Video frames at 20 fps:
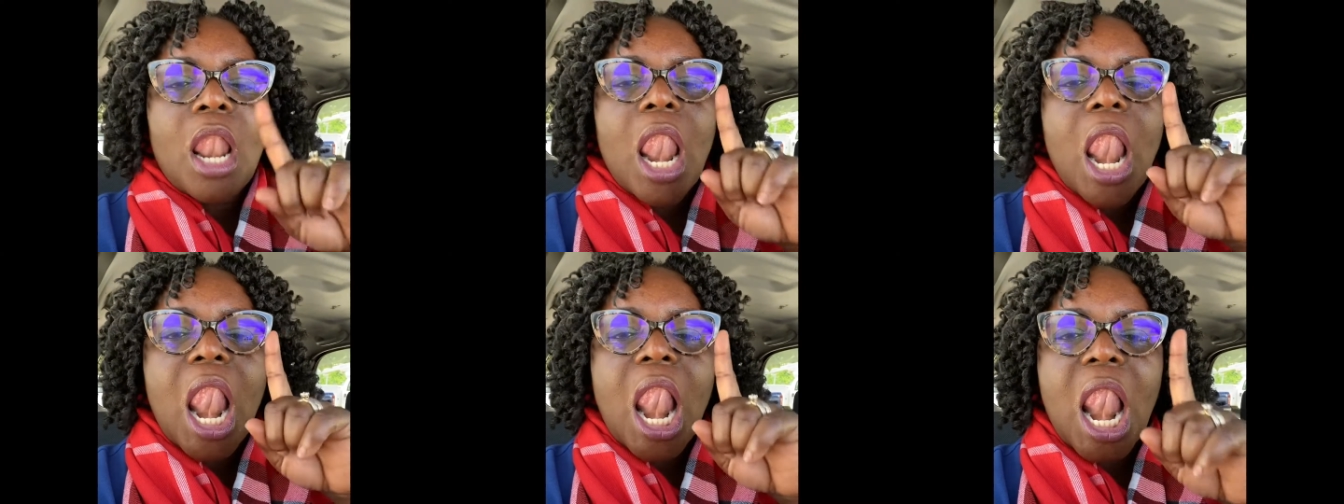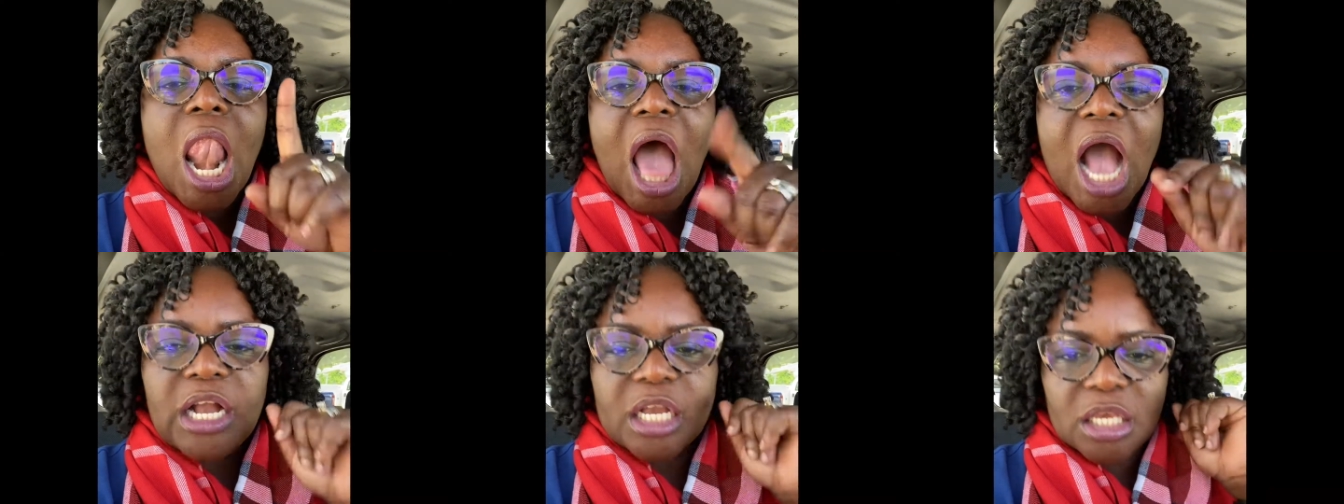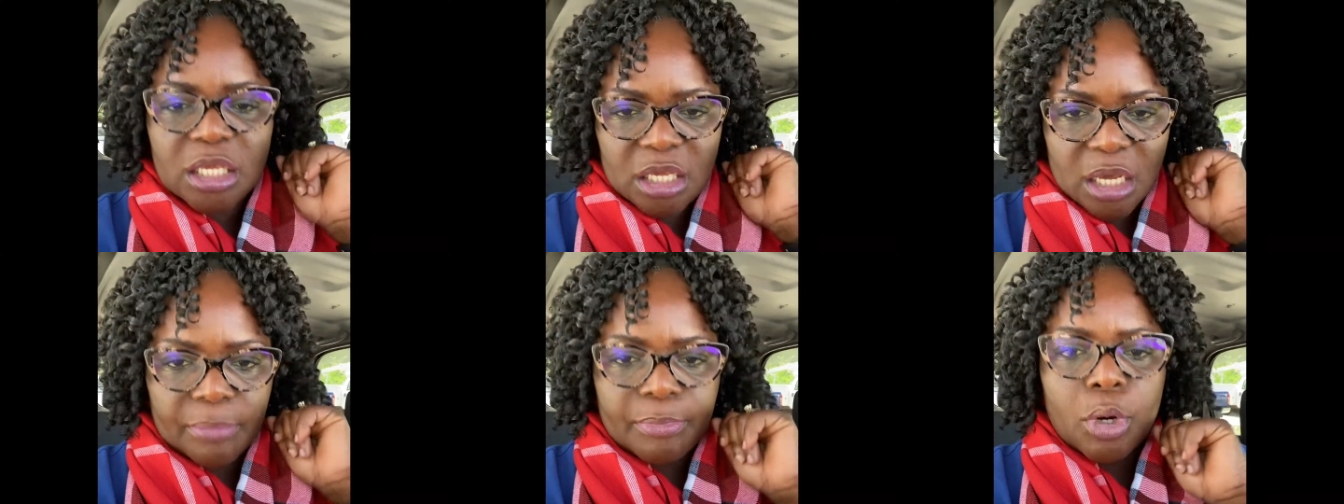Lock
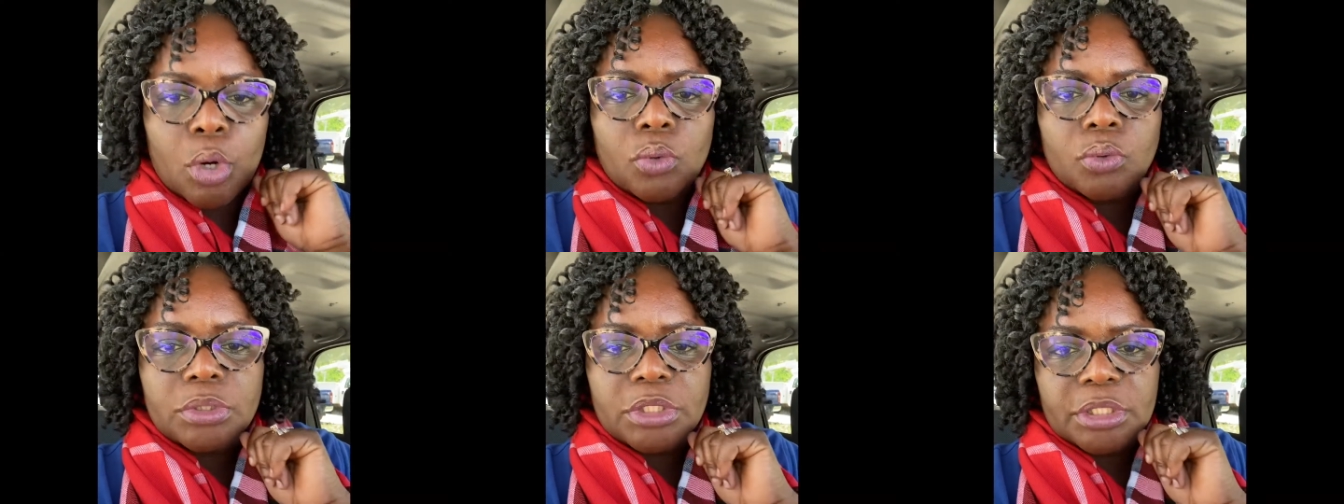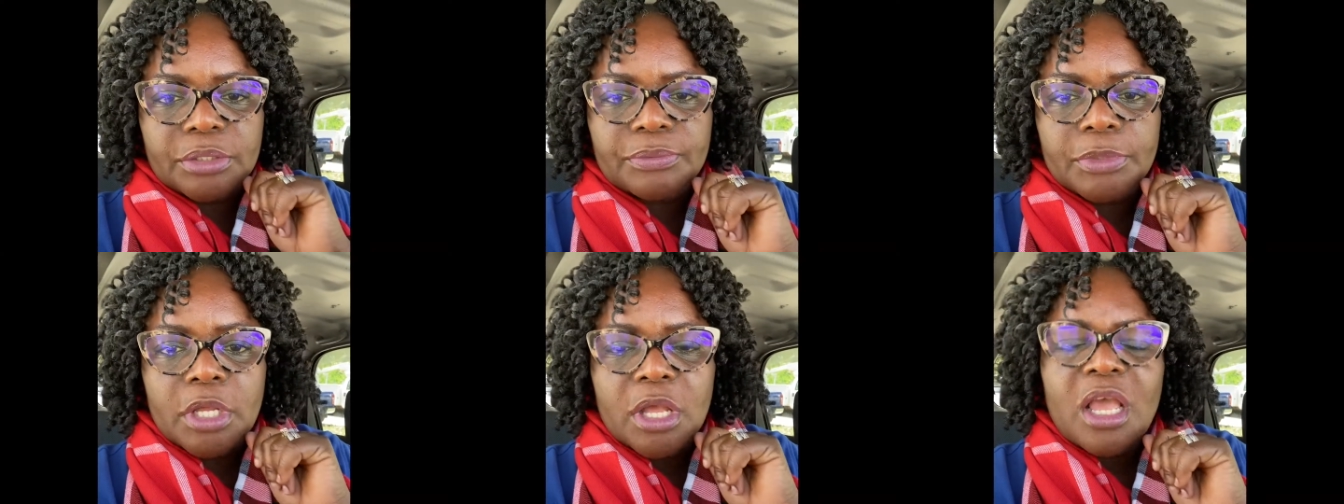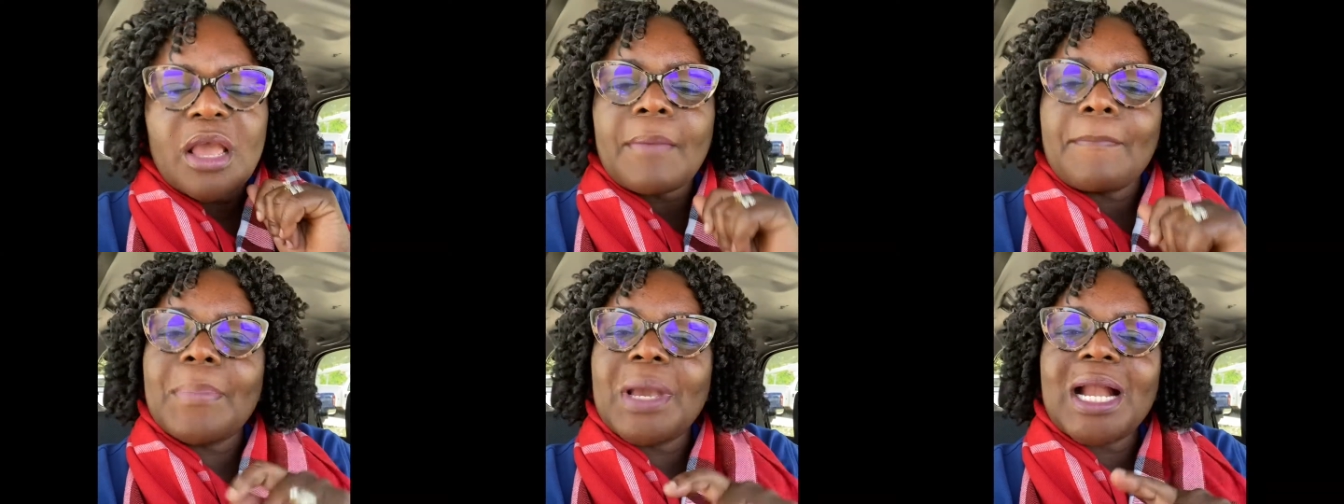your mouth
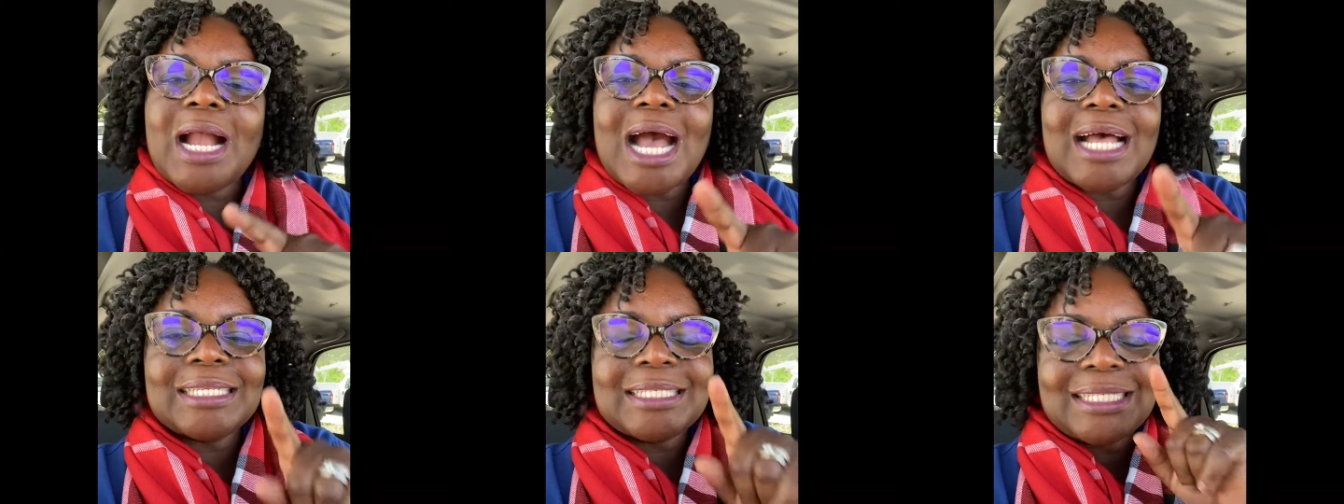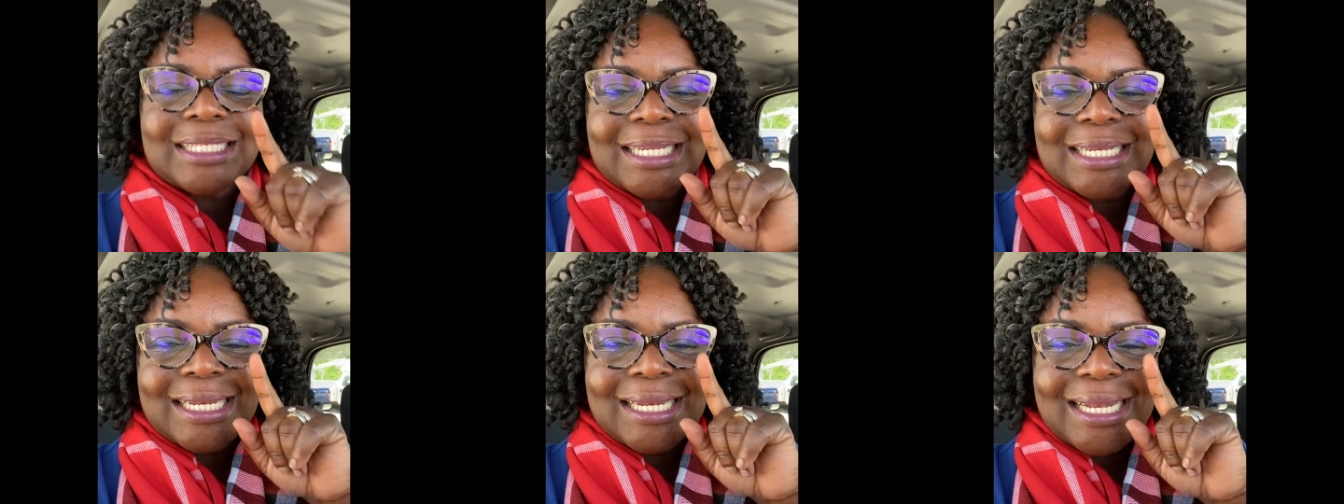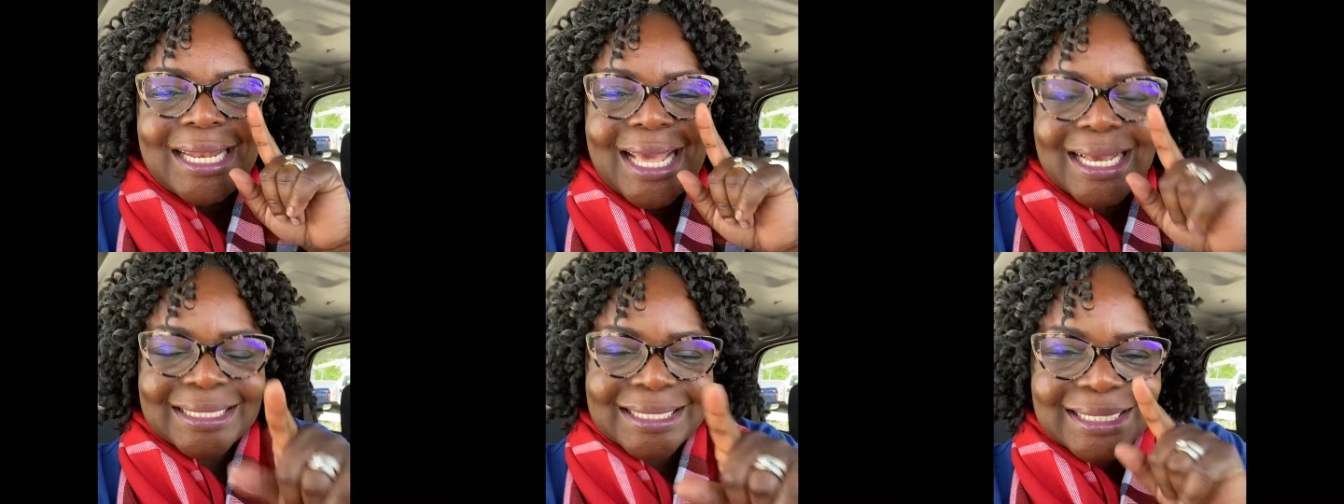because the
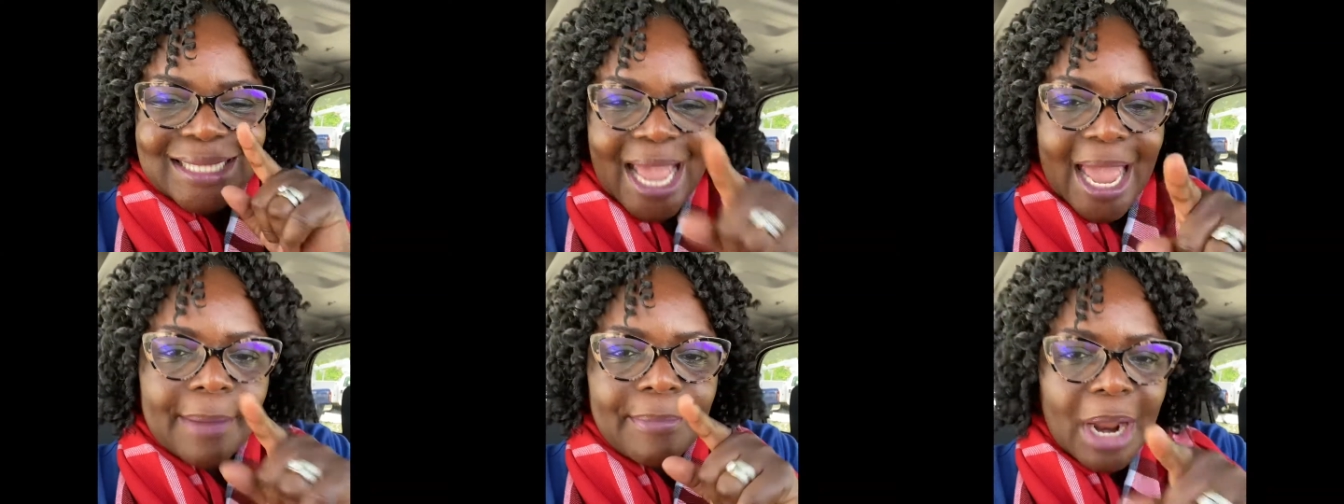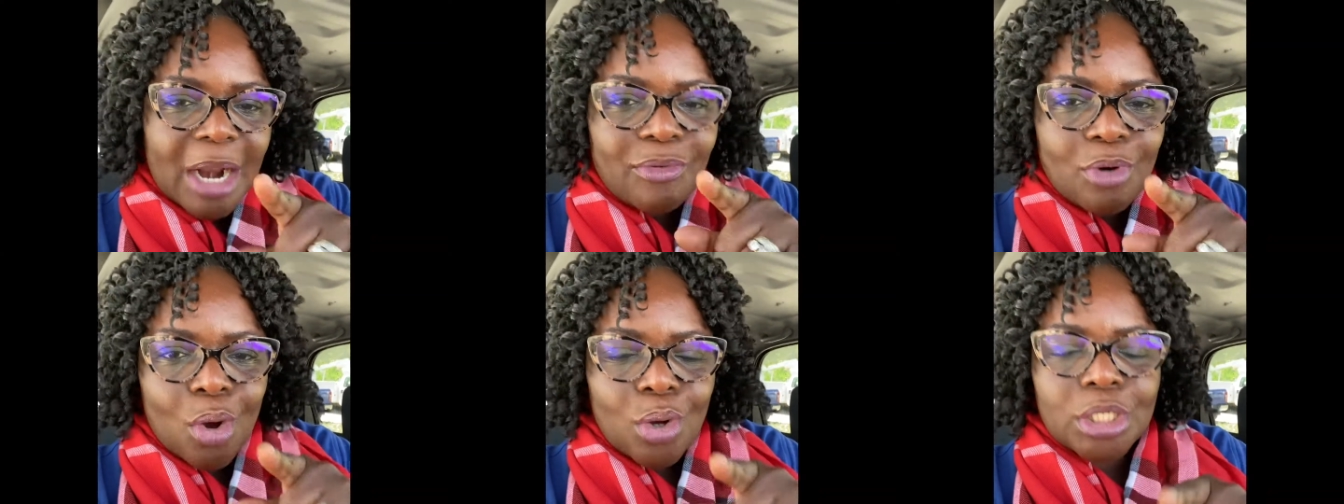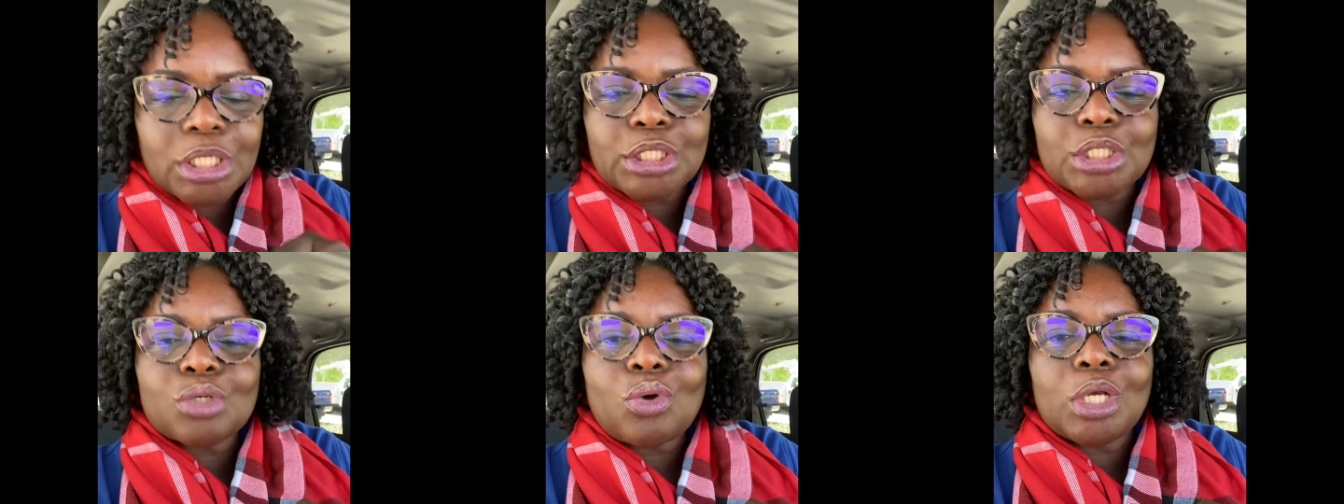next time around
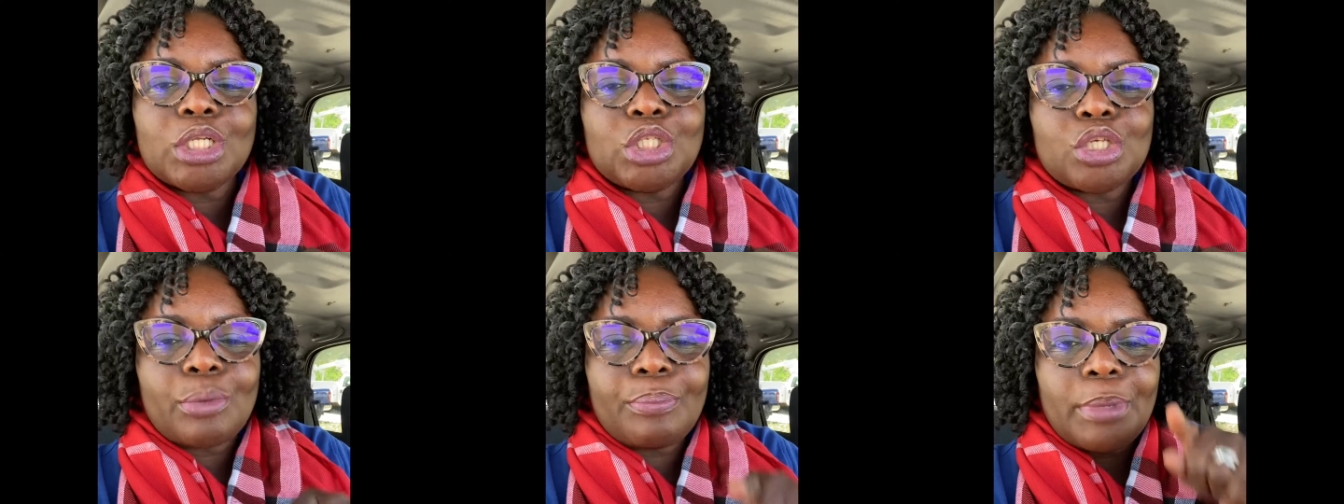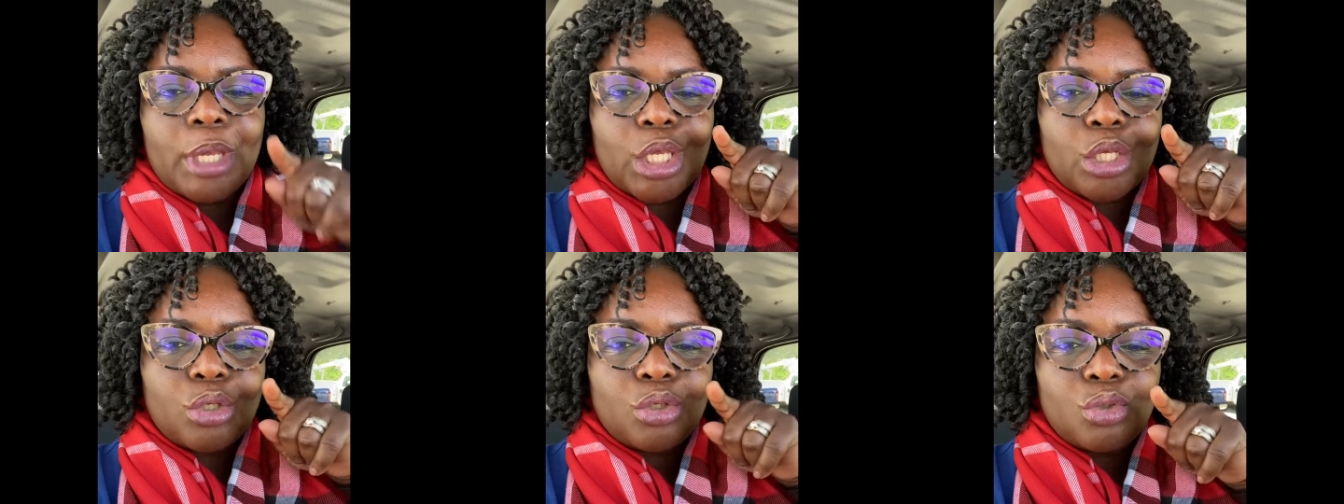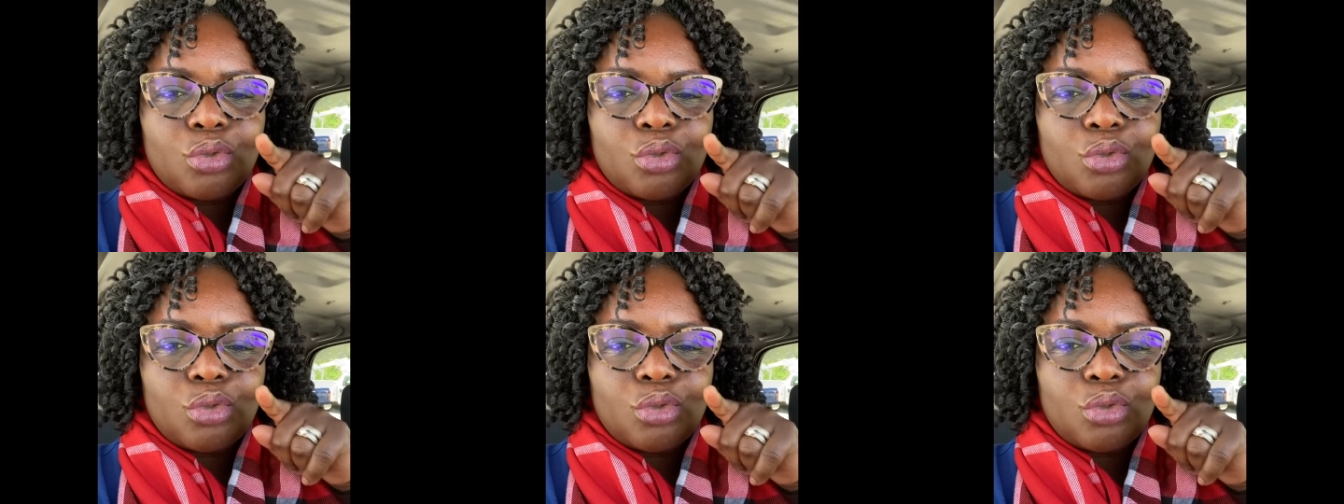it's going to be